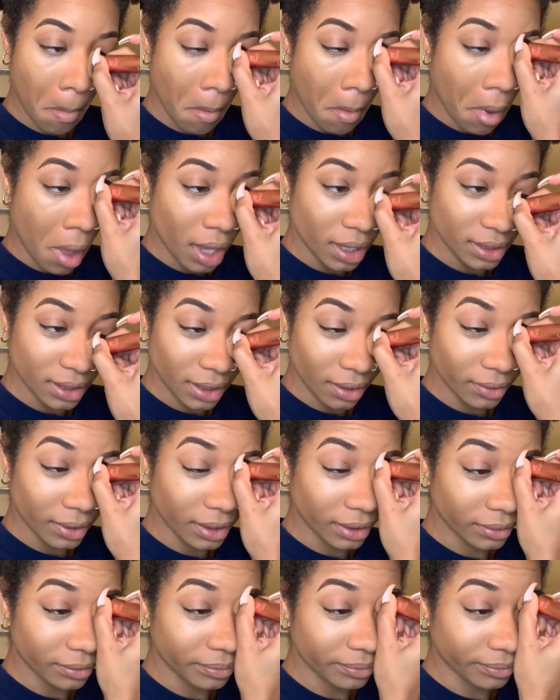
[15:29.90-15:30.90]
So yeah,
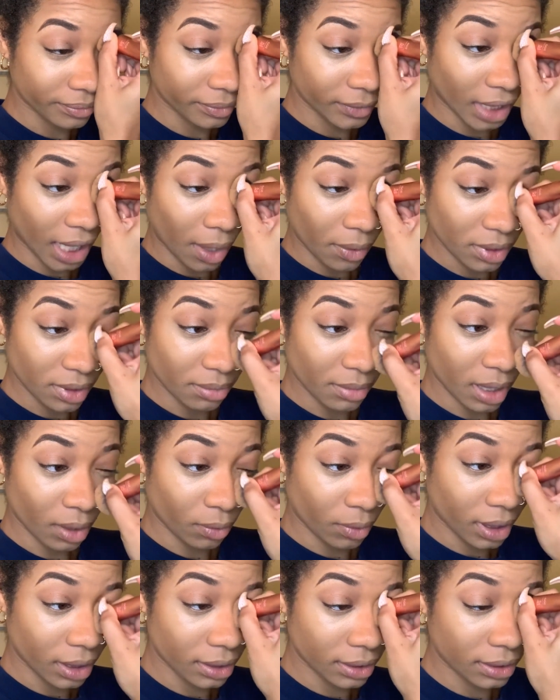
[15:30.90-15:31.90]
that was my
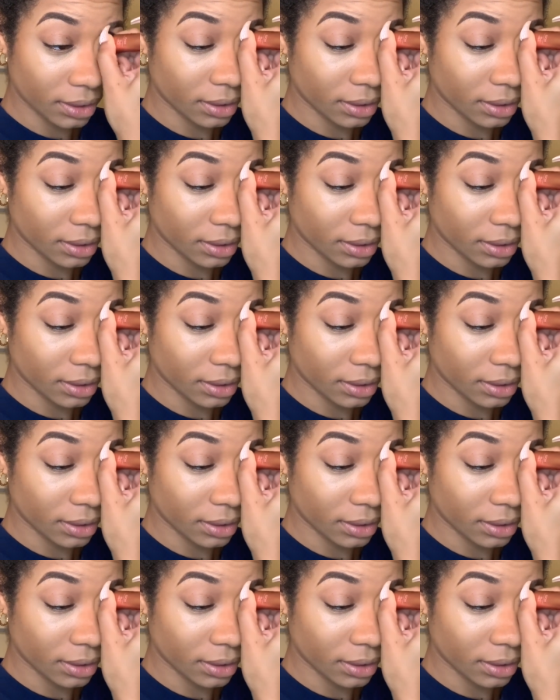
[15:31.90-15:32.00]
worst